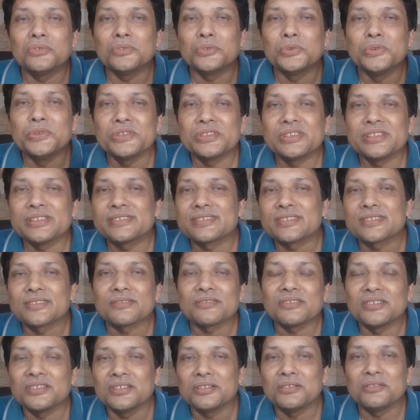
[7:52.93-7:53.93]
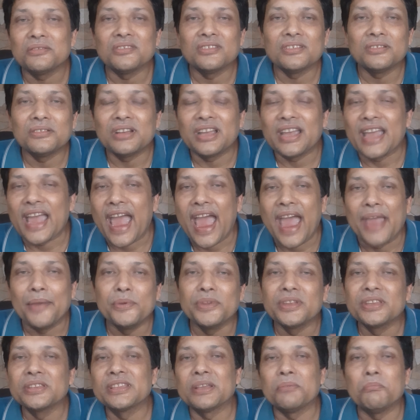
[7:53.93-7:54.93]
which is
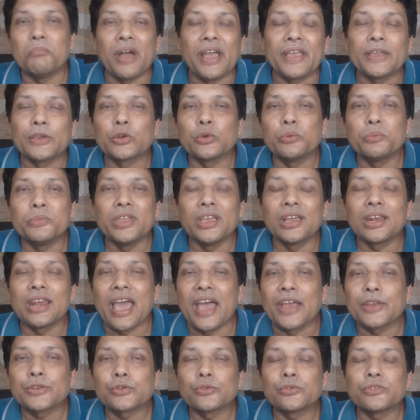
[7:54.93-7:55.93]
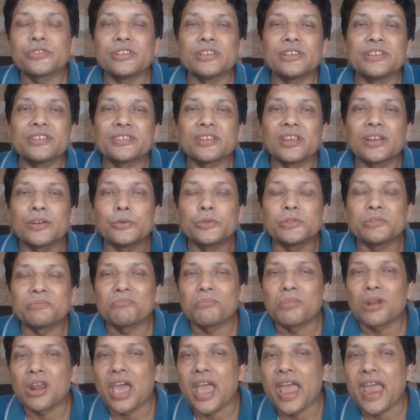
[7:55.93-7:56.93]
having the microbial association
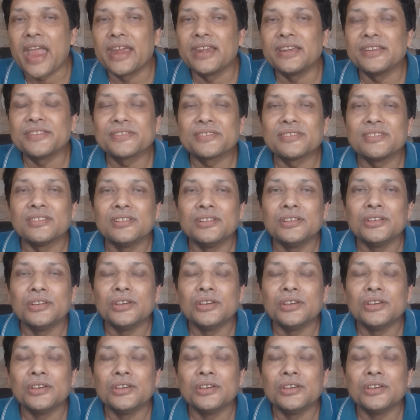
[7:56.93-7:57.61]
with plants.